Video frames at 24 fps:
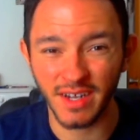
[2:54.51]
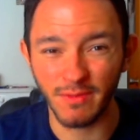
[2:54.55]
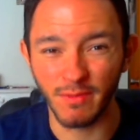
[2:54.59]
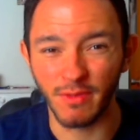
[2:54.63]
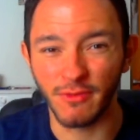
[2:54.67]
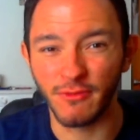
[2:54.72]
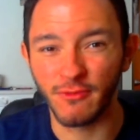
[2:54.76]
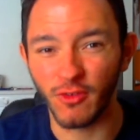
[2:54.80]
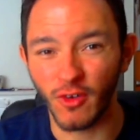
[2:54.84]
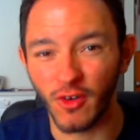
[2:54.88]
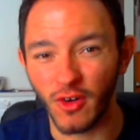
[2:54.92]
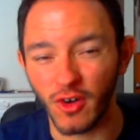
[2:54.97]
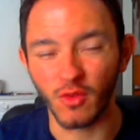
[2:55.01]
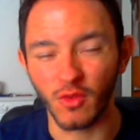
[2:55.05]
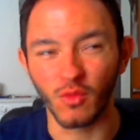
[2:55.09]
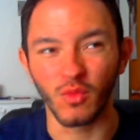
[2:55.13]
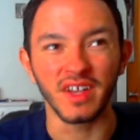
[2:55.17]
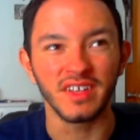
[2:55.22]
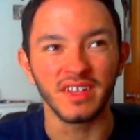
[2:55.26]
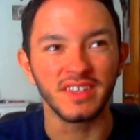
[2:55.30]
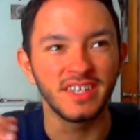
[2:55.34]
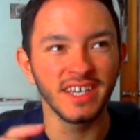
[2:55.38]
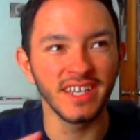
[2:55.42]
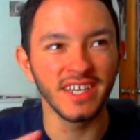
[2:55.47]
before, we
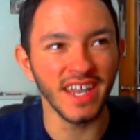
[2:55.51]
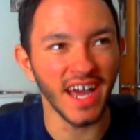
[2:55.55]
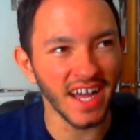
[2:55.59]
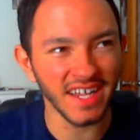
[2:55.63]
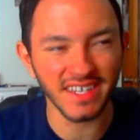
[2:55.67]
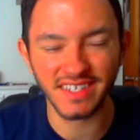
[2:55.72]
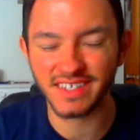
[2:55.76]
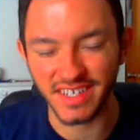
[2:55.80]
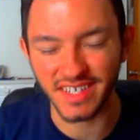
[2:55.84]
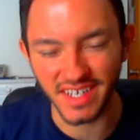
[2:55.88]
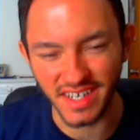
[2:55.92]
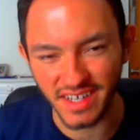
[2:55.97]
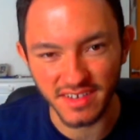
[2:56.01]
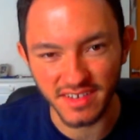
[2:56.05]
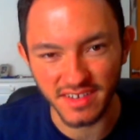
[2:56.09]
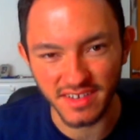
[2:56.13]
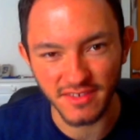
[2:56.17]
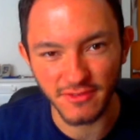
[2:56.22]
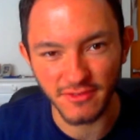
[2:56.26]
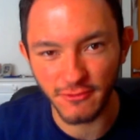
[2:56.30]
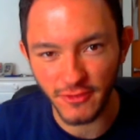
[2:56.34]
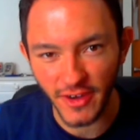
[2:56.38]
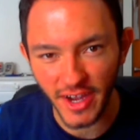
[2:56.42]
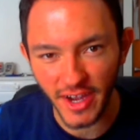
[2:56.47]
did not see this
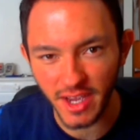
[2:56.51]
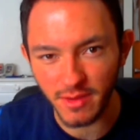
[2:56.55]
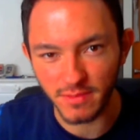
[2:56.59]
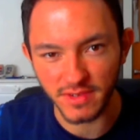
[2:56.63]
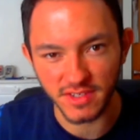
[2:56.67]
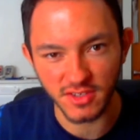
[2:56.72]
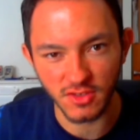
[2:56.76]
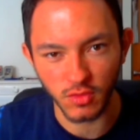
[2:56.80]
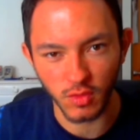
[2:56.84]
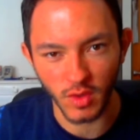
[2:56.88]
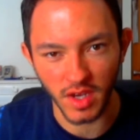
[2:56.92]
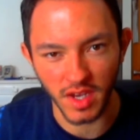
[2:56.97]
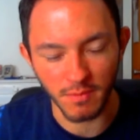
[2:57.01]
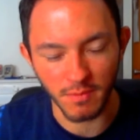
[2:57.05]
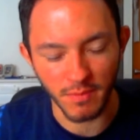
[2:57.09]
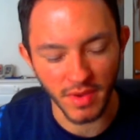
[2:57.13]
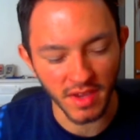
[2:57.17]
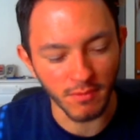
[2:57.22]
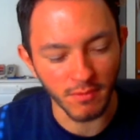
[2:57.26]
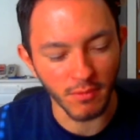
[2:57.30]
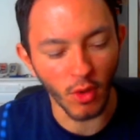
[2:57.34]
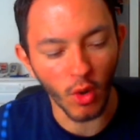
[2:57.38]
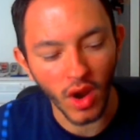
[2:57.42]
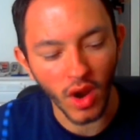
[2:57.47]
fight between
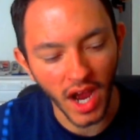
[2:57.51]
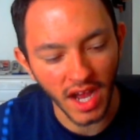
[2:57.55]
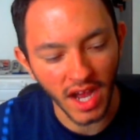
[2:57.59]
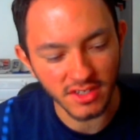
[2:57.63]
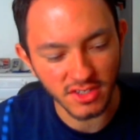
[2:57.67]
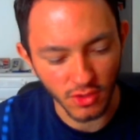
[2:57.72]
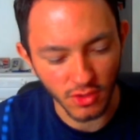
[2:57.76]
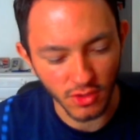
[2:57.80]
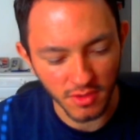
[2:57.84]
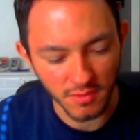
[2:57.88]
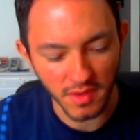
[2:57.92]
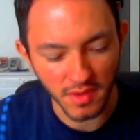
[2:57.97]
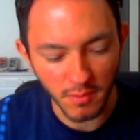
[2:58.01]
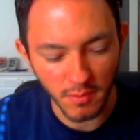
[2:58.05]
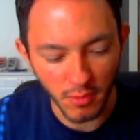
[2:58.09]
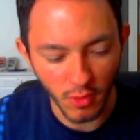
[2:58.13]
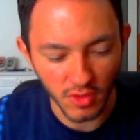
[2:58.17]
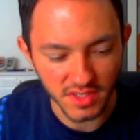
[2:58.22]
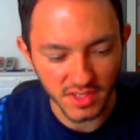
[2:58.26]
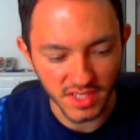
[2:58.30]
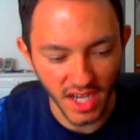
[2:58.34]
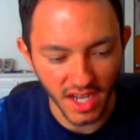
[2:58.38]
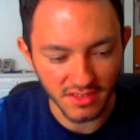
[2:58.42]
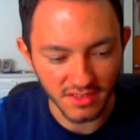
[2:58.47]
Big Bro Gato and Big Bro
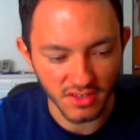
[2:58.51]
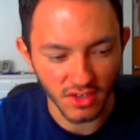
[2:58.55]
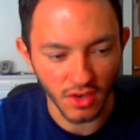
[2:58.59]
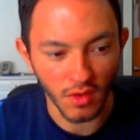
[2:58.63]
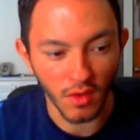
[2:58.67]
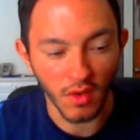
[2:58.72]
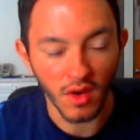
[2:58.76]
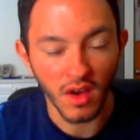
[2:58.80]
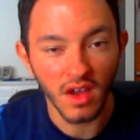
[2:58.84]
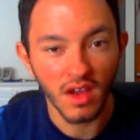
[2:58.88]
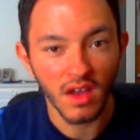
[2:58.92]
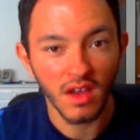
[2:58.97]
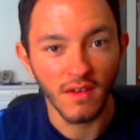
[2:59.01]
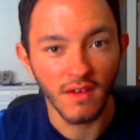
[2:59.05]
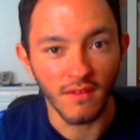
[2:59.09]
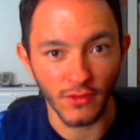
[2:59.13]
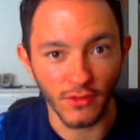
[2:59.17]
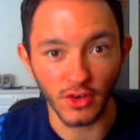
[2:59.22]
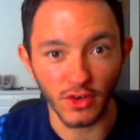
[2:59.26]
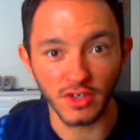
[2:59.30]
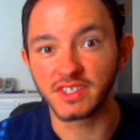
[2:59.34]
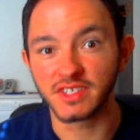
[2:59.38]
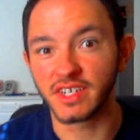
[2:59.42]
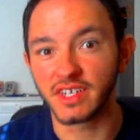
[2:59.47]
Zato
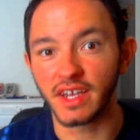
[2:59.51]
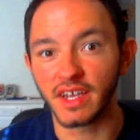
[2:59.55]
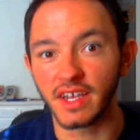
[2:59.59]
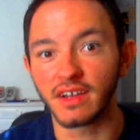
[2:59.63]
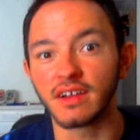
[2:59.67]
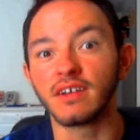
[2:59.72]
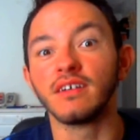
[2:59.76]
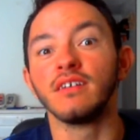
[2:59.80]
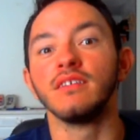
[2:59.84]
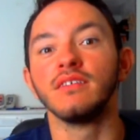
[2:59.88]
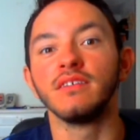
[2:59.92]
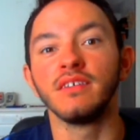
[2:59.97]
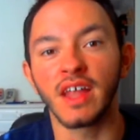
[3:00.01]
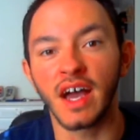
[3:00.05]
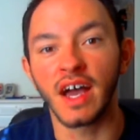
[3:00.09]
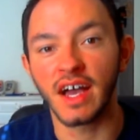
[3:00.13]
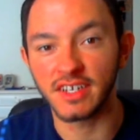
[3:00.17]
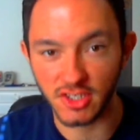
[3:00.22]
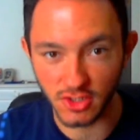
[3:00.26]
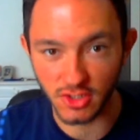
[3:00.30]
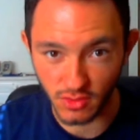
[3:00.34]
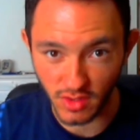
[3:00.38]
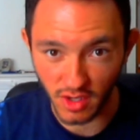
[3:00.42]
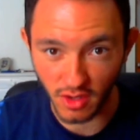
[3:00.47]
versus
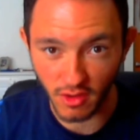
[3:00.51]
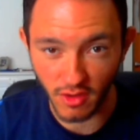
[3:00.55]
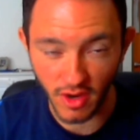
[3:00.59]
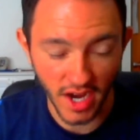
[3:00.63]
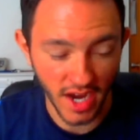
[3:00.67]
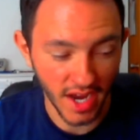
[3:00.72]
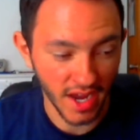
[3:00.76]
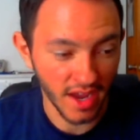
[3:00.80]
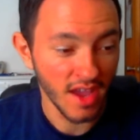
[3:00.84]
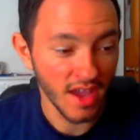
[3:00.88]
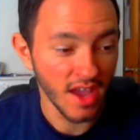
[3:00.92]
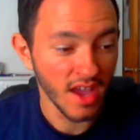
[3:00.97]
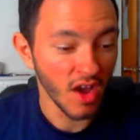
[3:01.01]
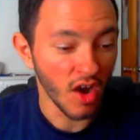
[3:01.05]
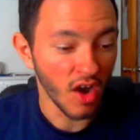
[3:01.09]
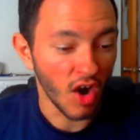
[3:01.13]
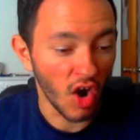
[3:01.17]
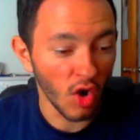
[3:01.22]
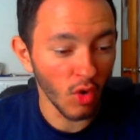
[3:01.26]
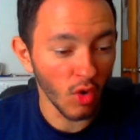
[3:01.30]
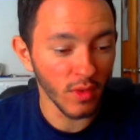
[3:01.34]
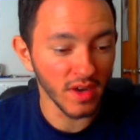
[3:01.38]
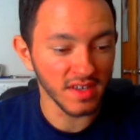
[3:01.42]
Natsu and Gray. All we